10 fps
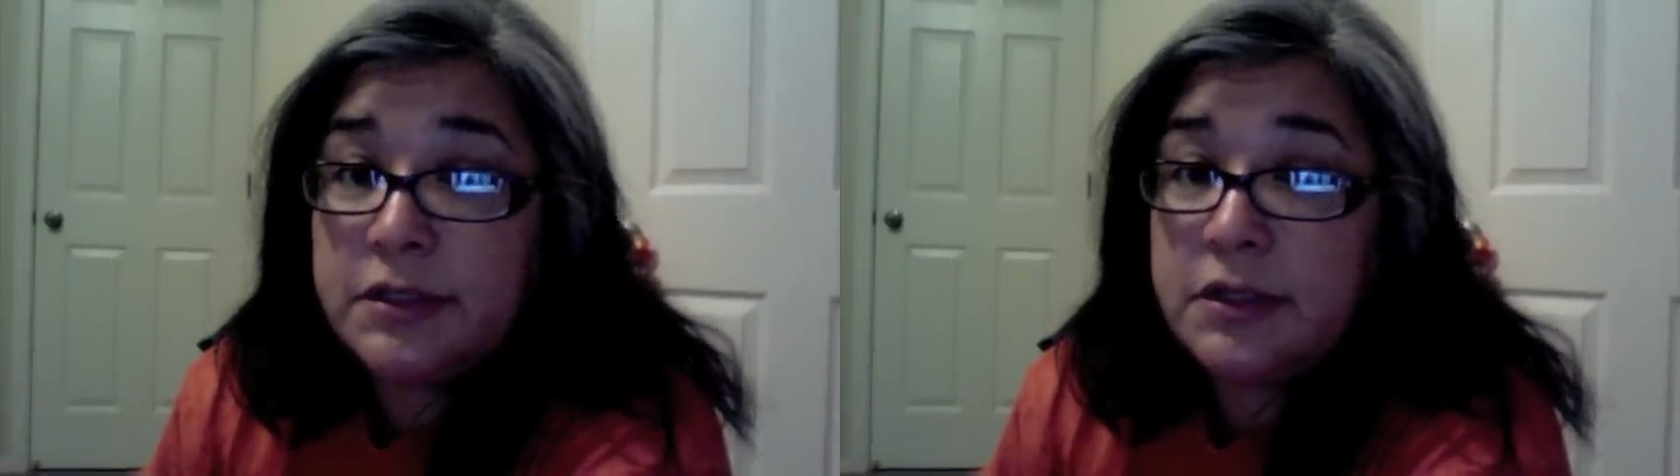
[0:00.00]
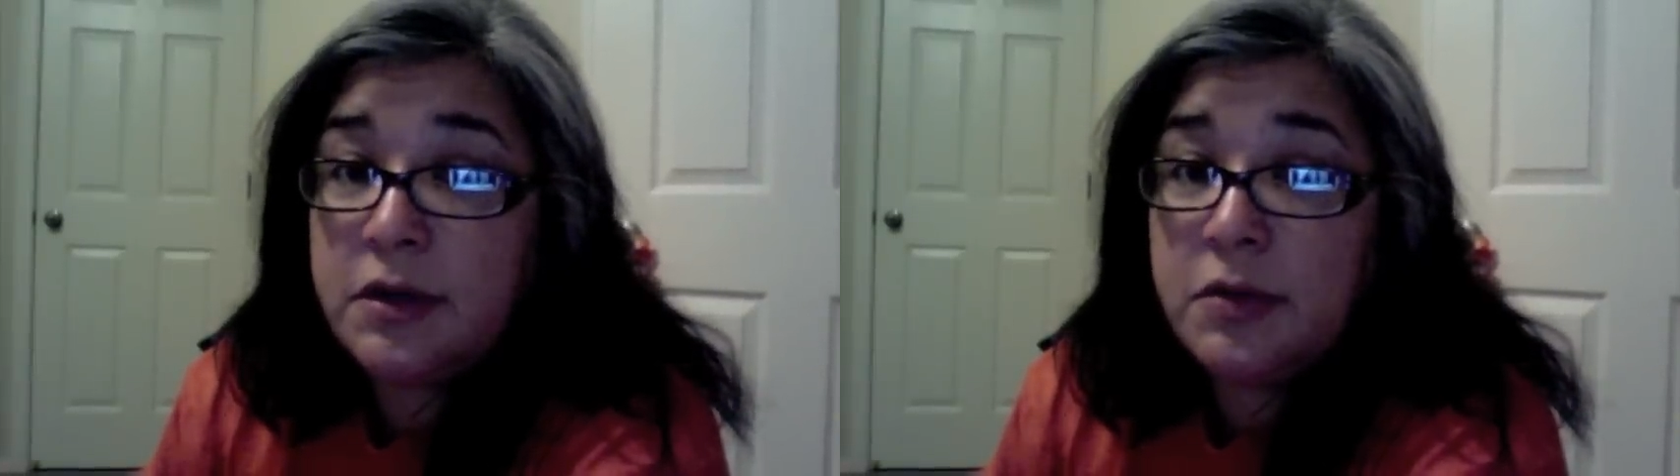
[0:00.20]

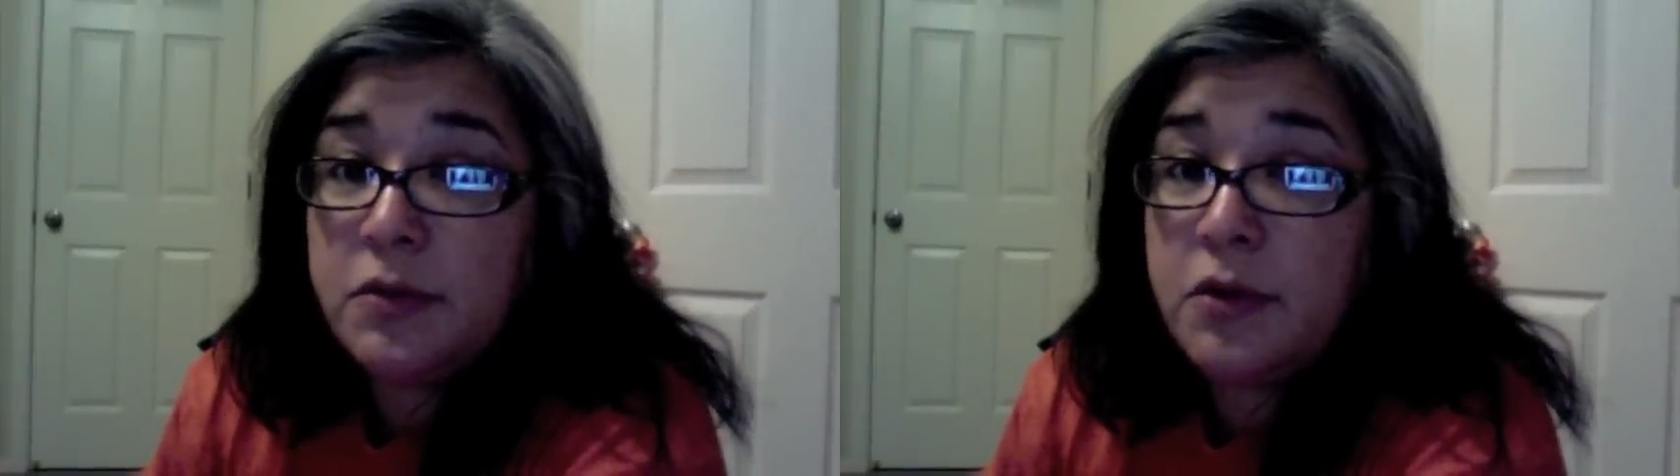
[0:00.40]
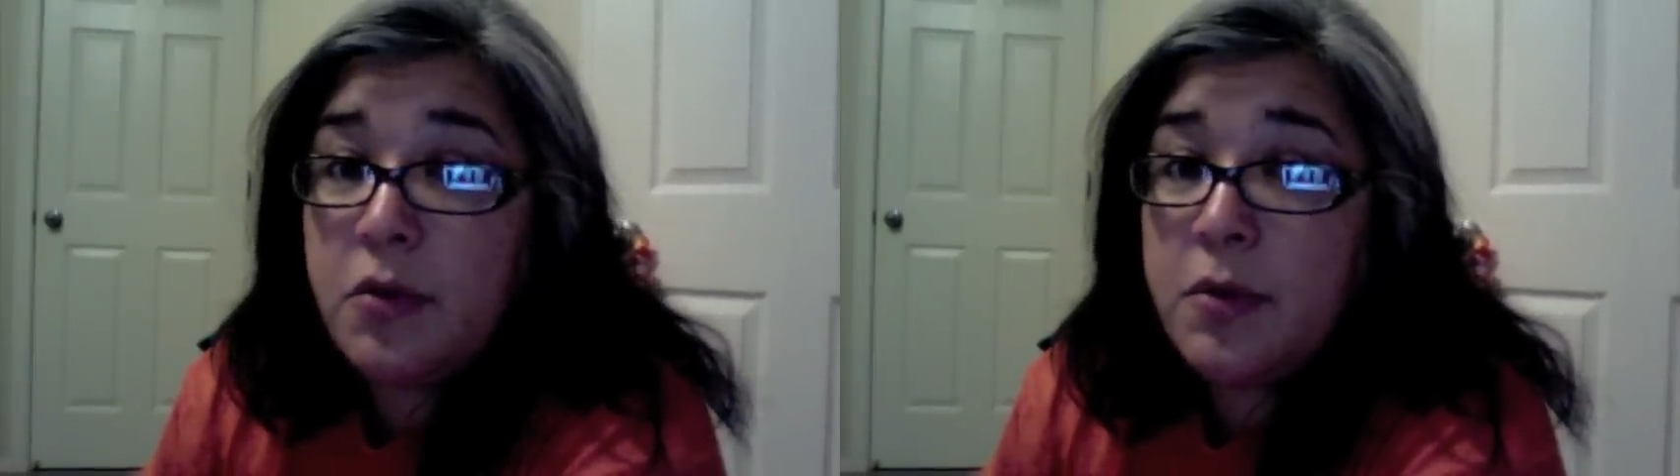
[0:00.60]
No
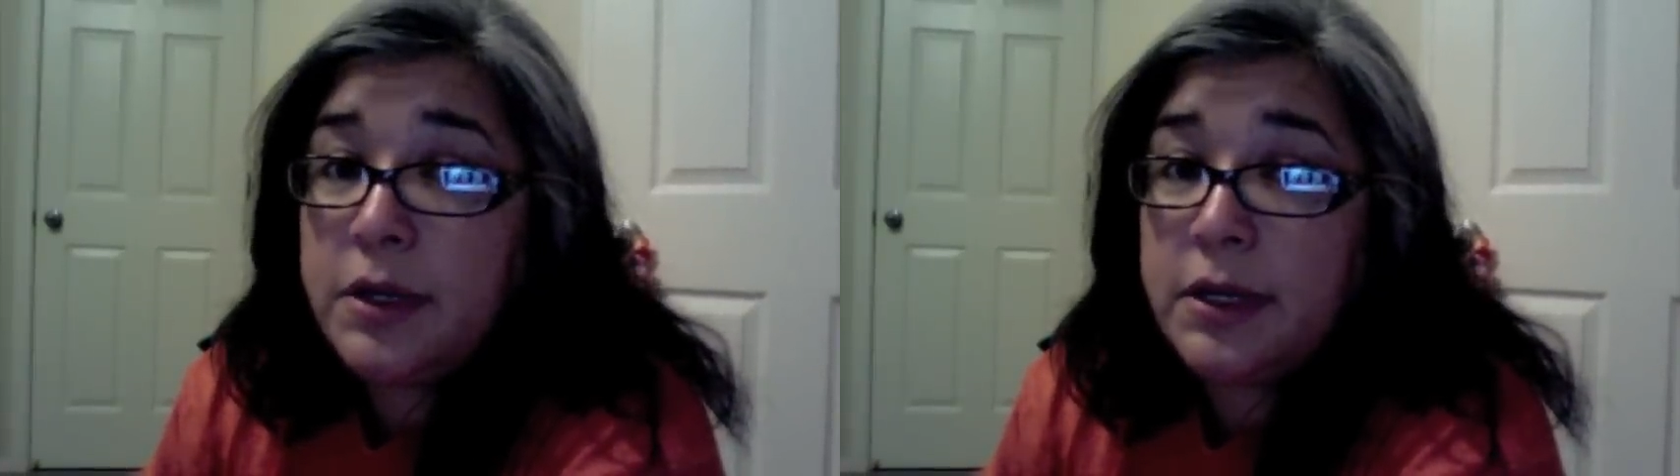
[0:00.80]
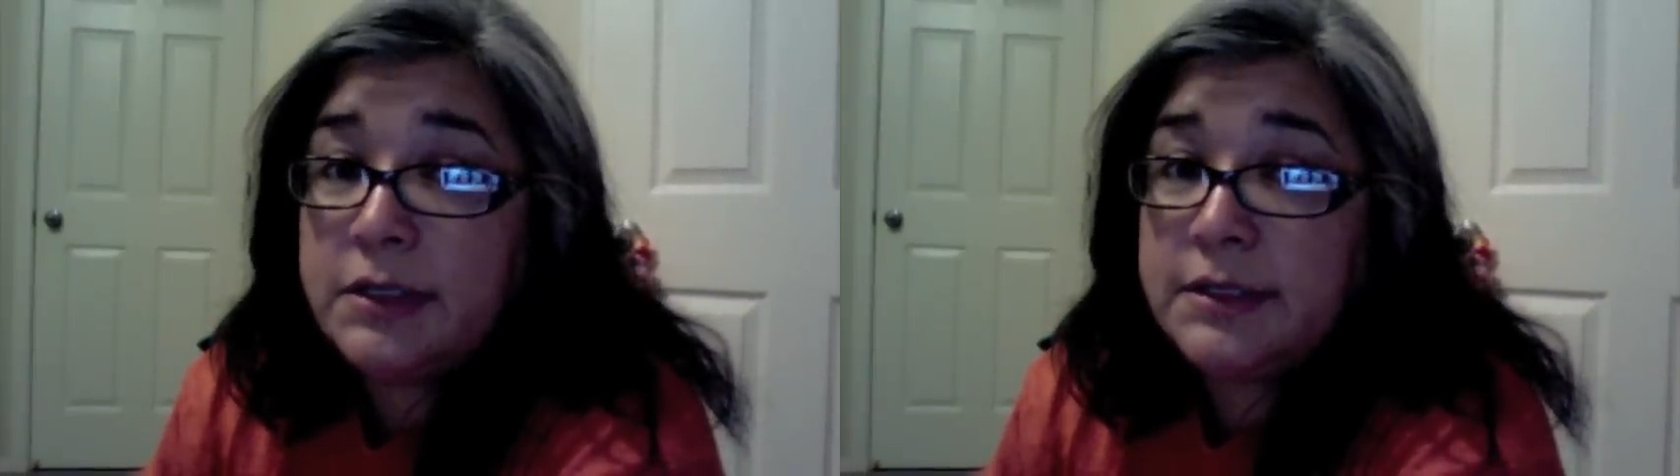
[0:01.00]
one
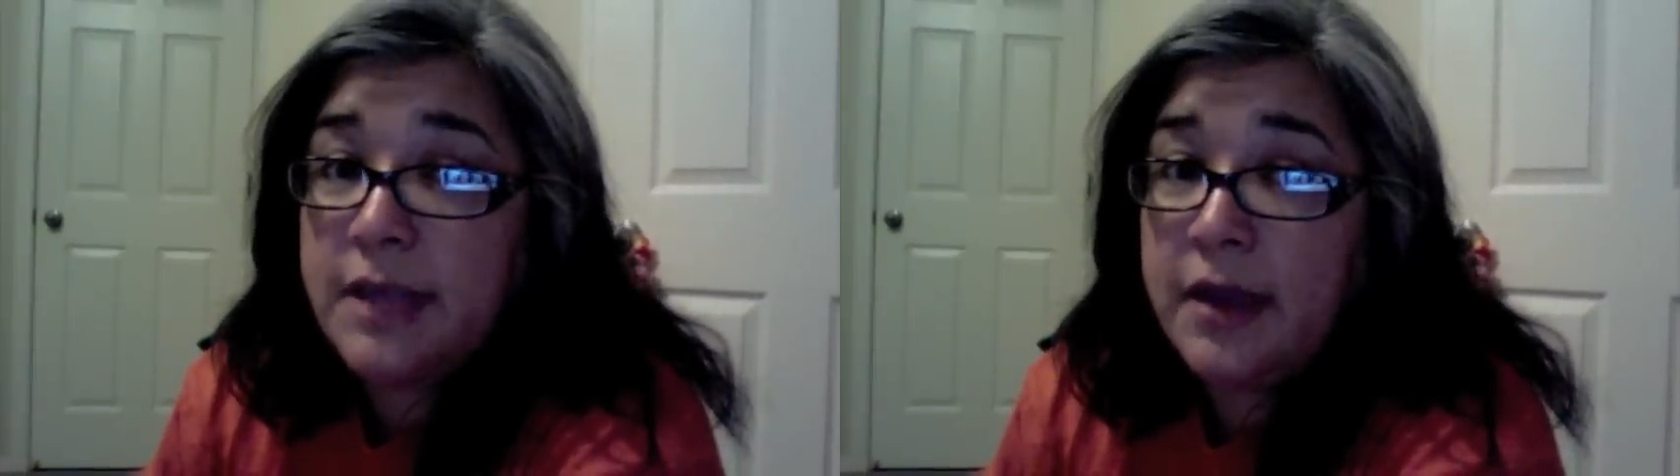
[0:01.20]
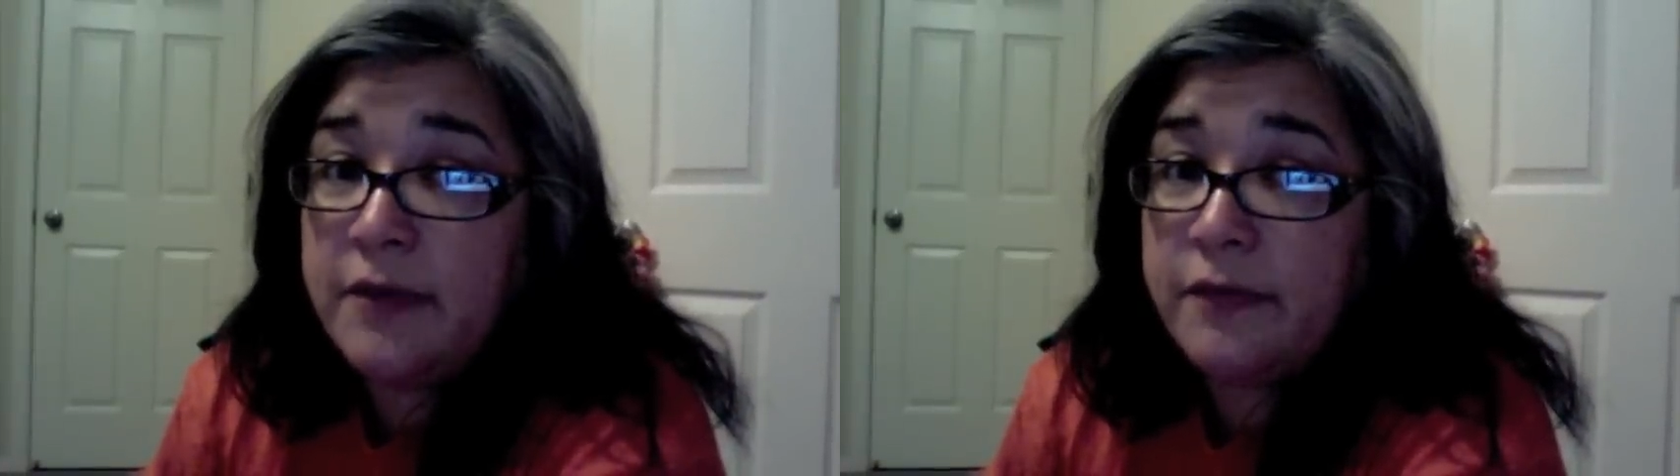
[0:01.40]
is
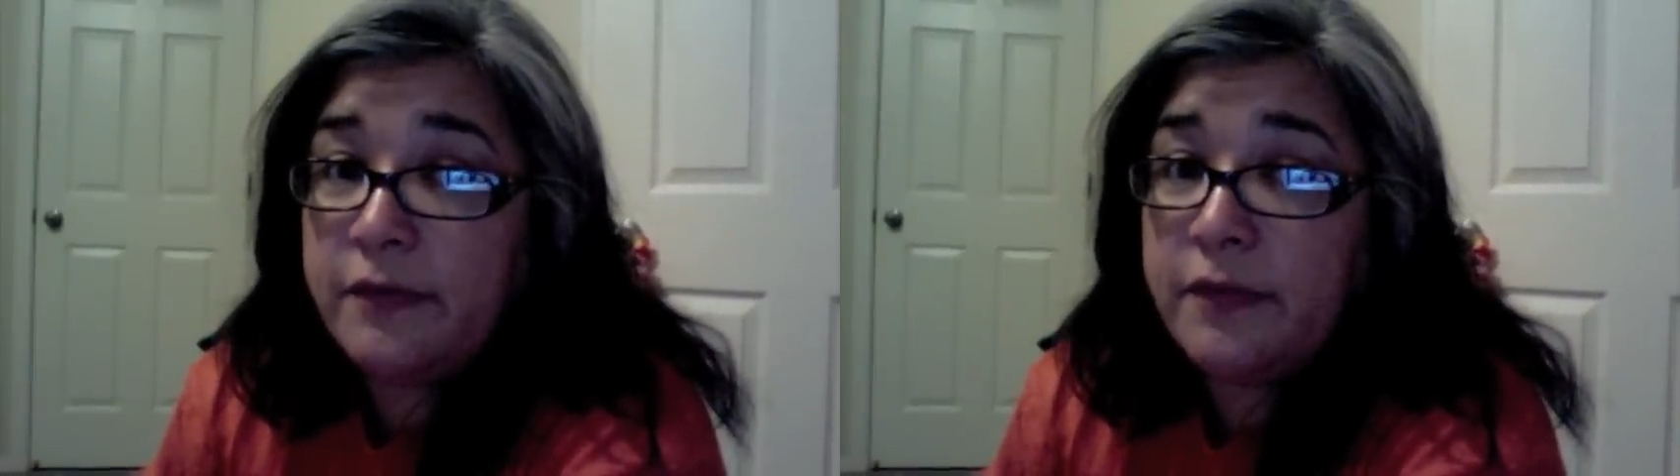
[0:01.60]
safe